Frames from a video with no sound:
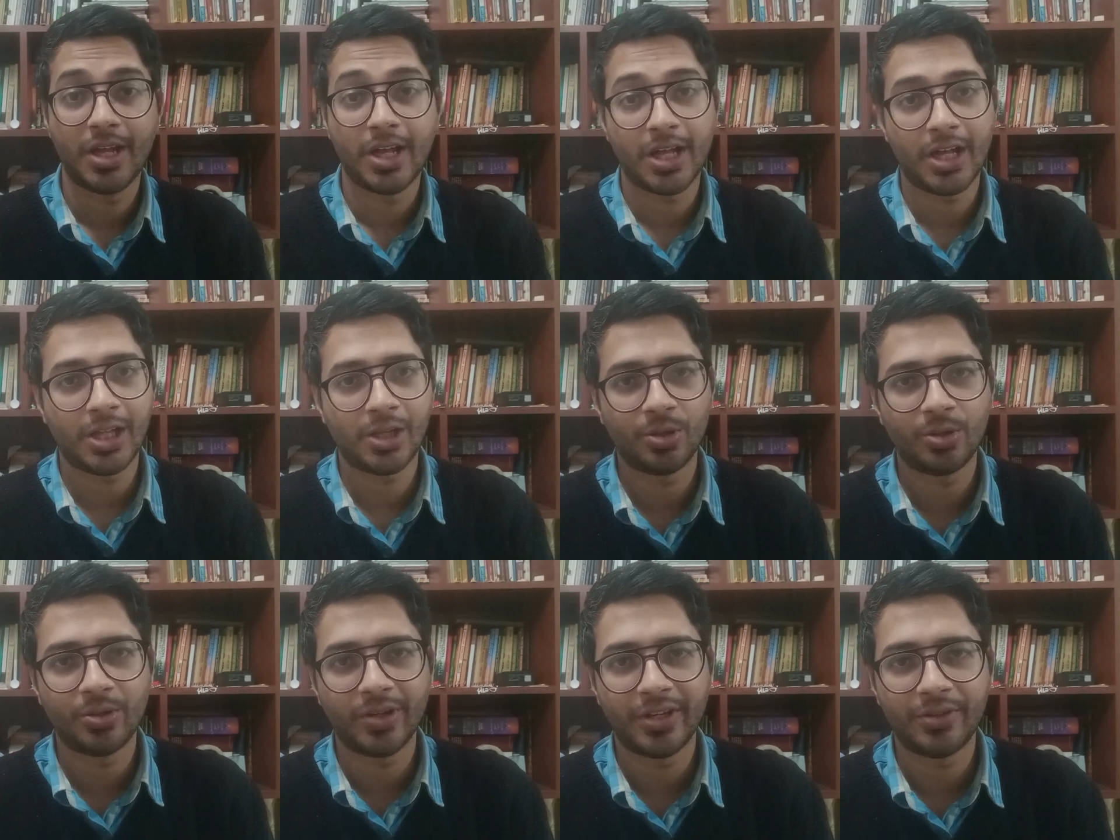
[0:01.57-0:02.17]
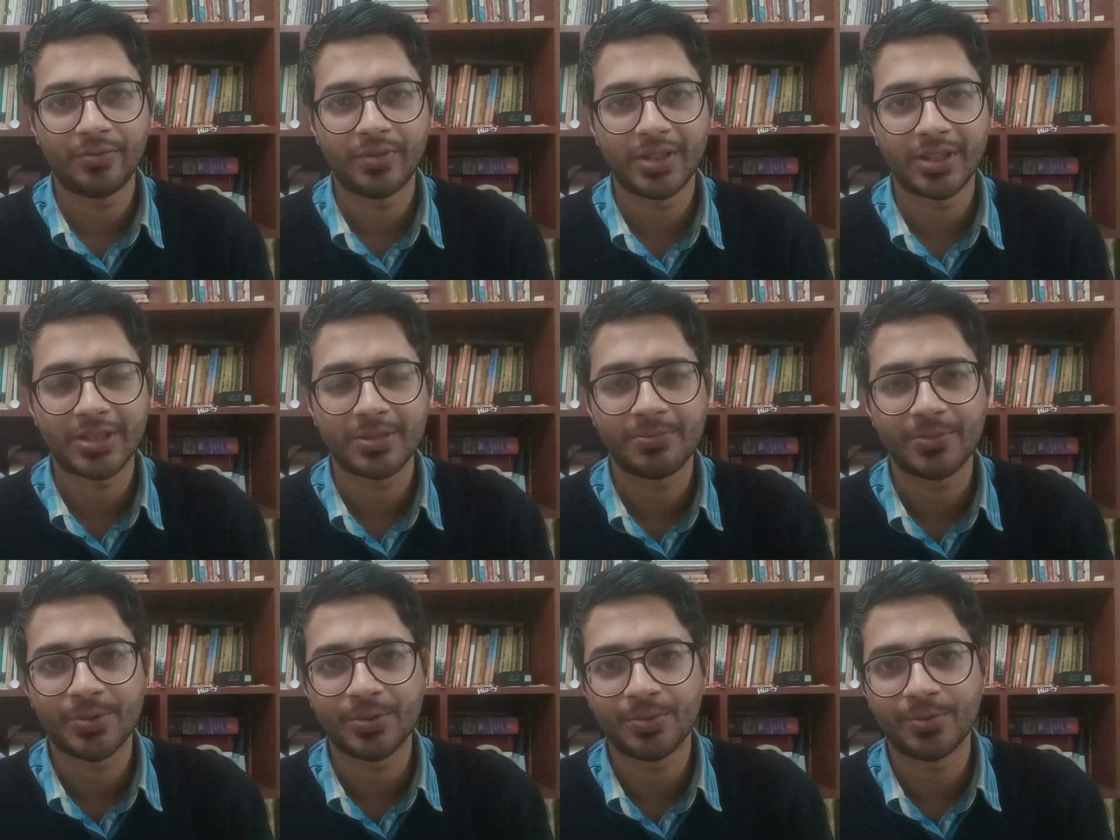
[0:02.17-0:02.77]
Hello and
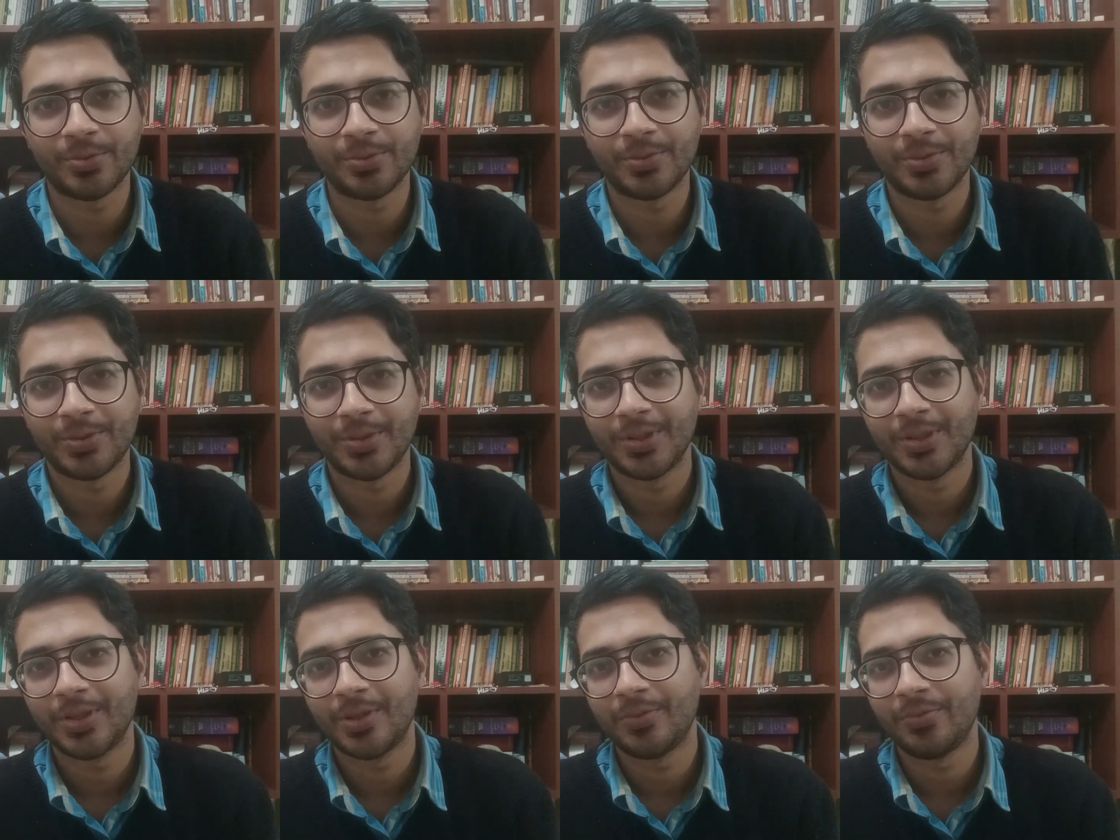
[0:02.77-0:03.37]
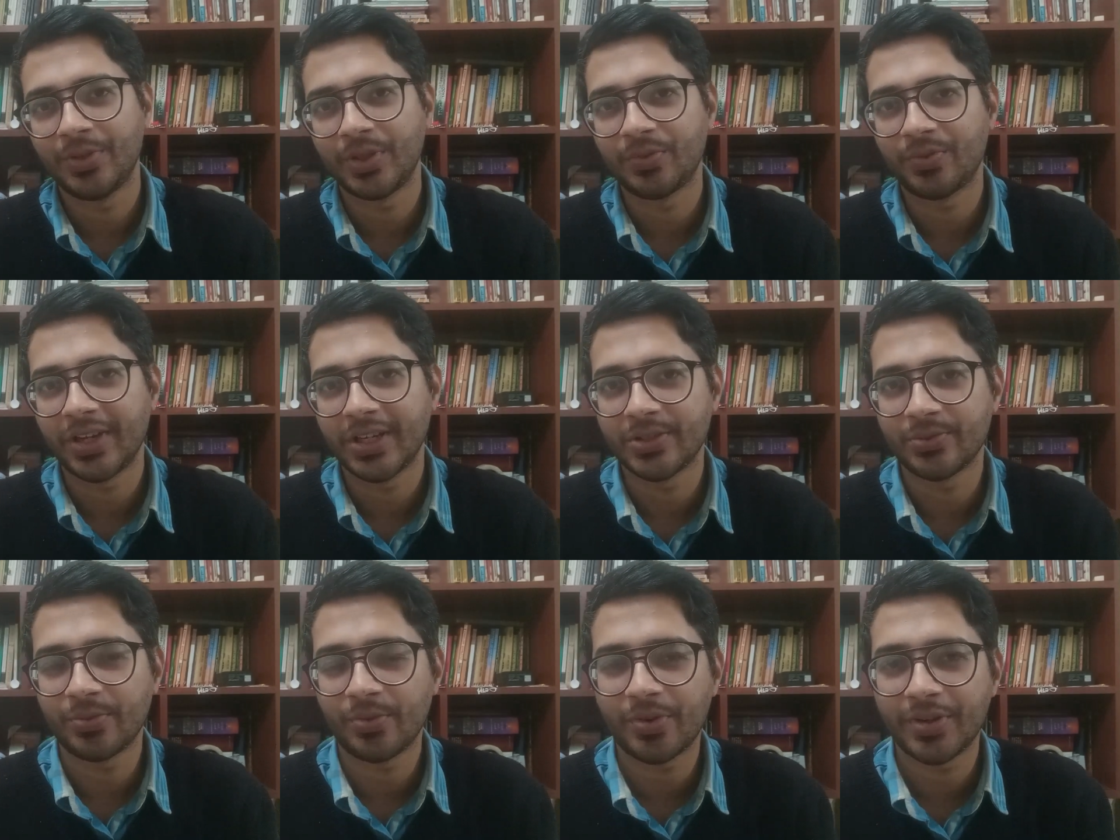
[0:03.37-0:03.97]
welcome to
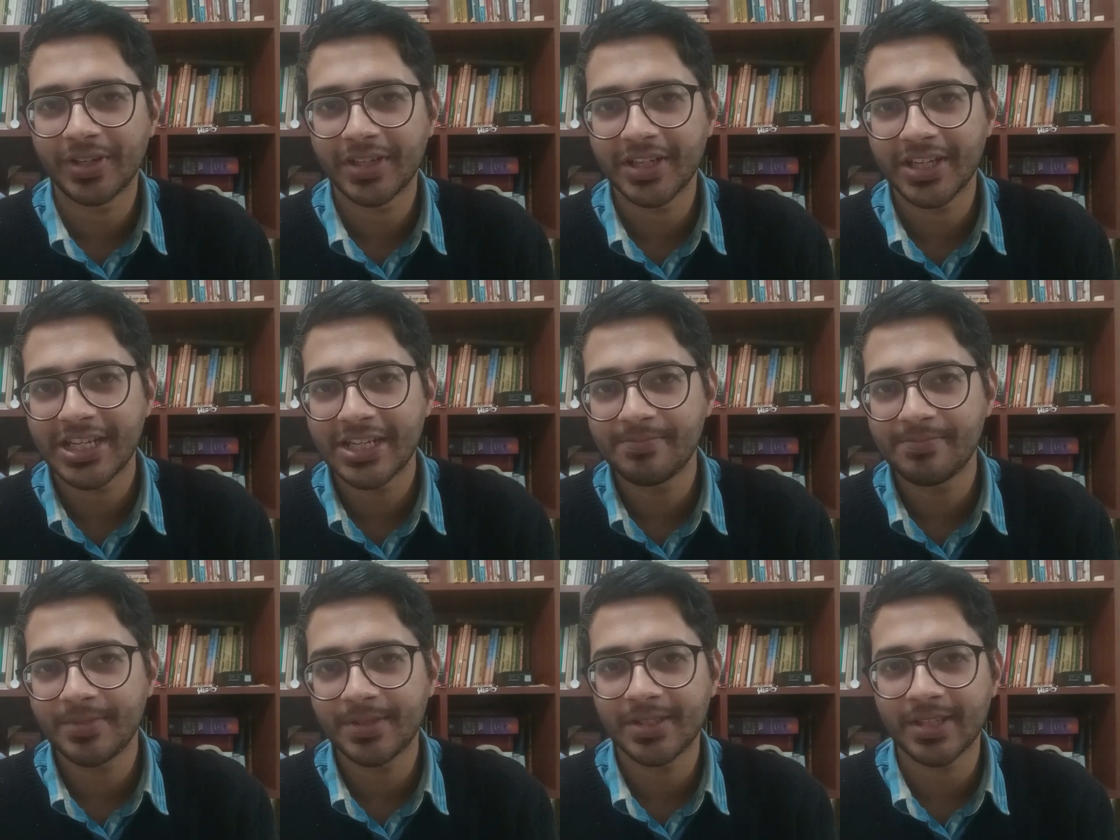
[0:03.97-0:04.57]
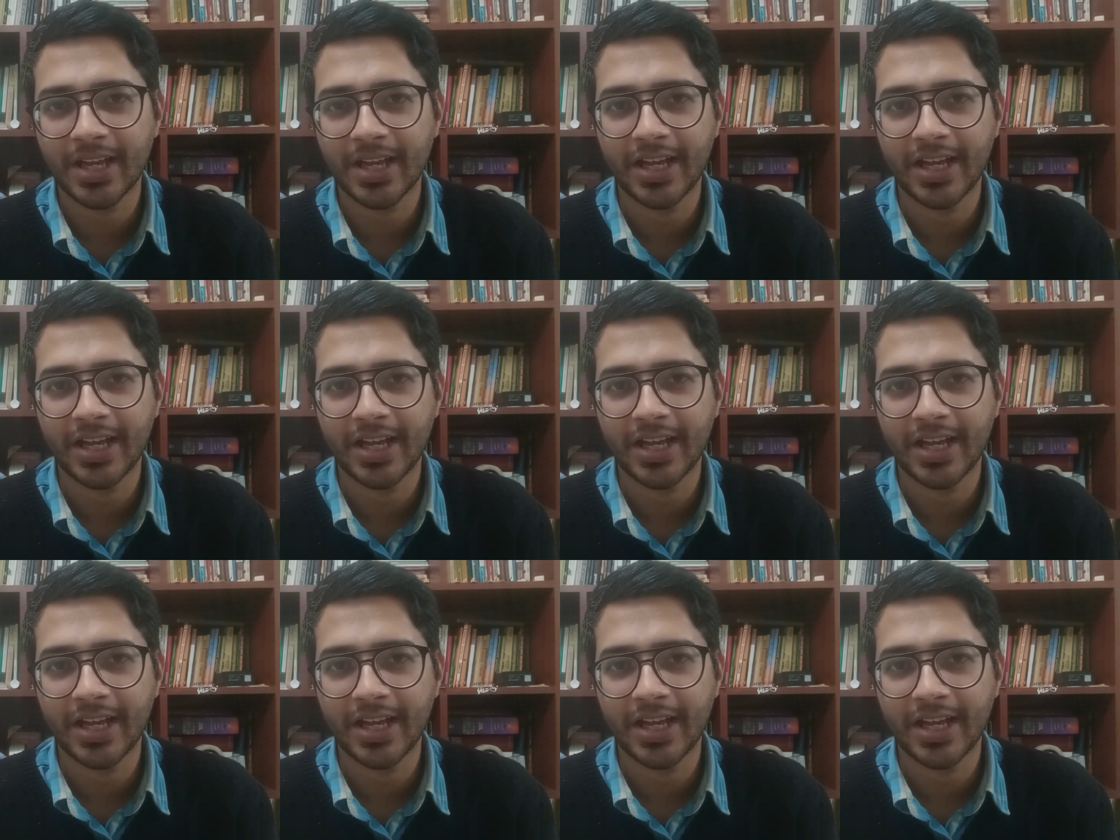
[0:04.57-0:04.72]
Bitwise War Games.